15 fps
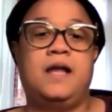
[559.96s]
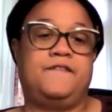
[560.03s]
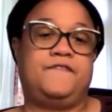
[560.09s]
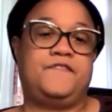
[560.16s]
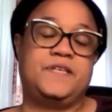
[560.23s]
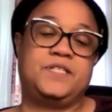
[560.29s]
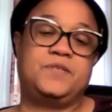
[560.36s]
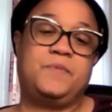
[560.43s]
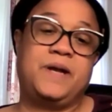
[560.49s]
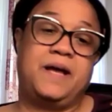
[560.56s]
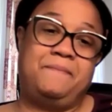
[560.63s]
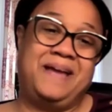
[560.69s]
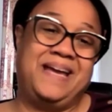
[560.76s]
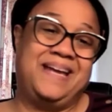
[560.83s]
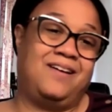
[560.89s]
Now for this
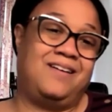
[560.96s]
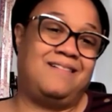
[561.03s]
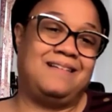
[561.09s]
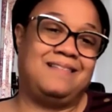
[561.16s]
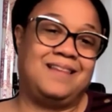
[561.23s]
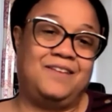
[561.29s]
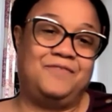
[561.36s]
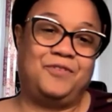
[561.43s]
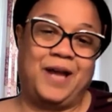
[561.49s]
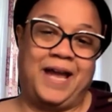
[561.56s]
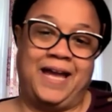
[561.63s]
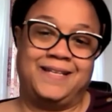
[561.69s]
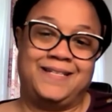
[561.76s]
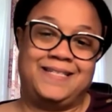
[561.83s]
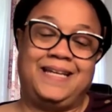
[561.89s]
one, I made her a level
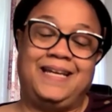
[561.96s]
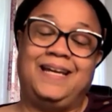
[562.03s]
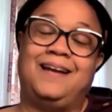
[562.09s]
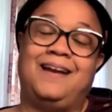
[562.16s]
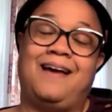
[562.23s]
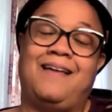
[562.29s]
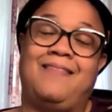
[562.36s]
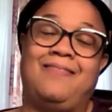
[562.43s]
18,